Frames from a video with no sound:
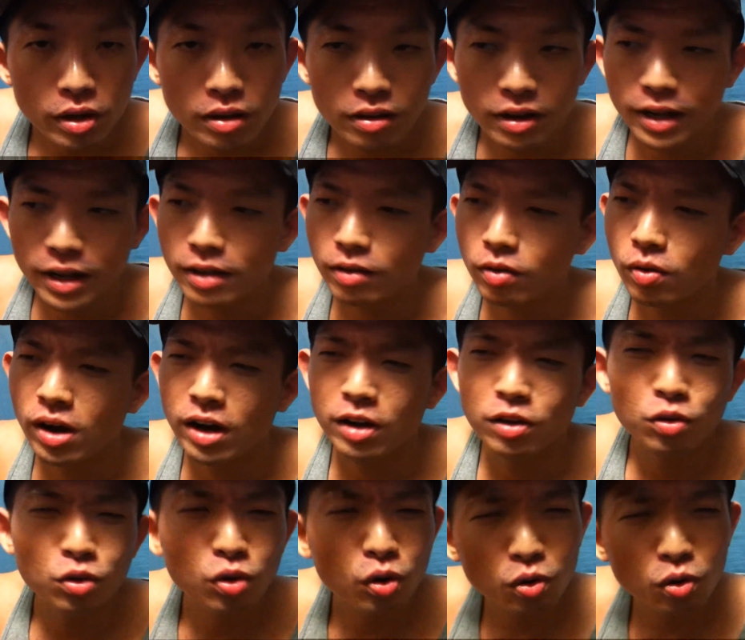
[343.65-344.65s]
He's like,
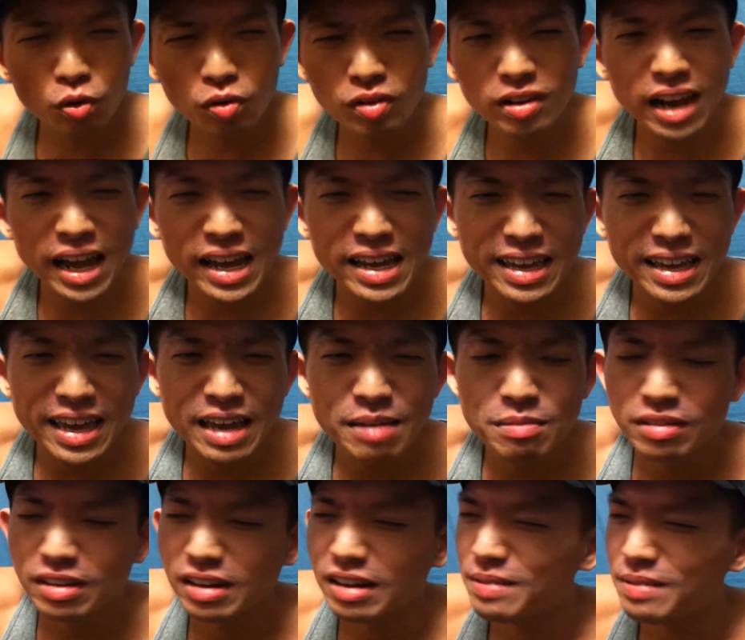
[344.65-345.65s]
those light
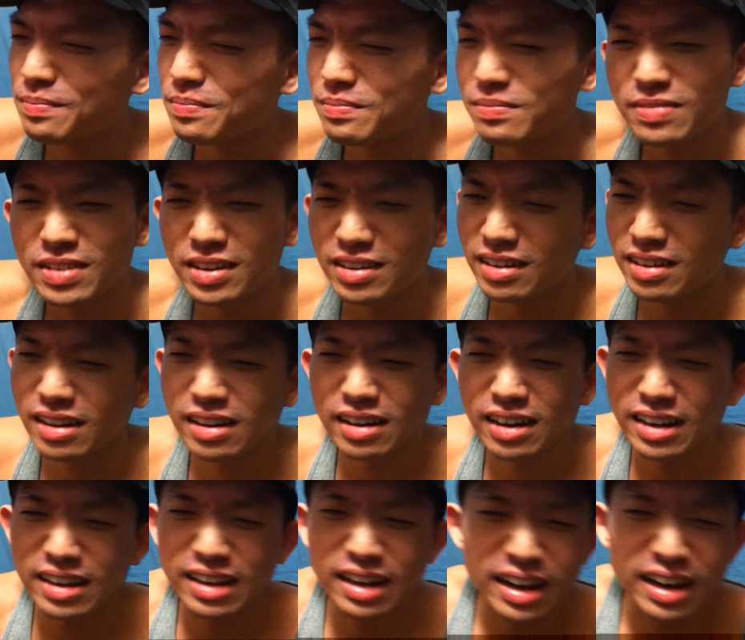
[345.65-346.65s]
games,
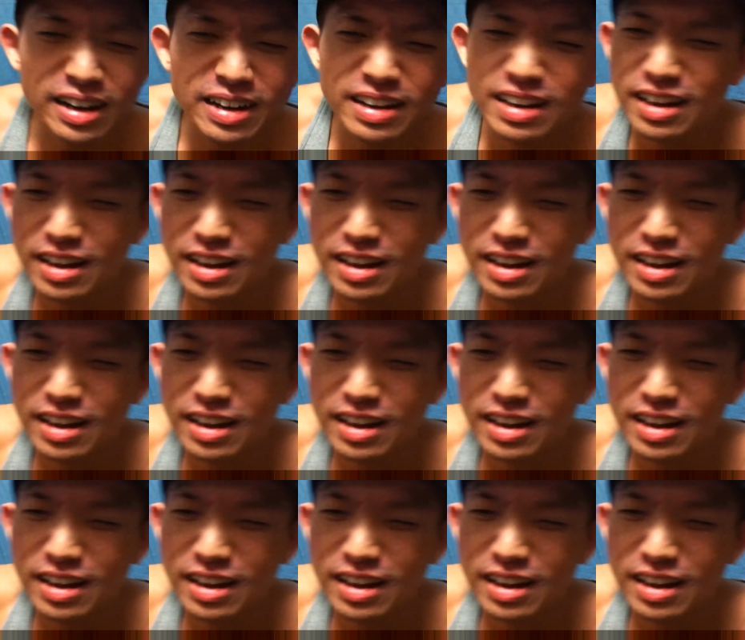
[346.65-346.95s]
yeah.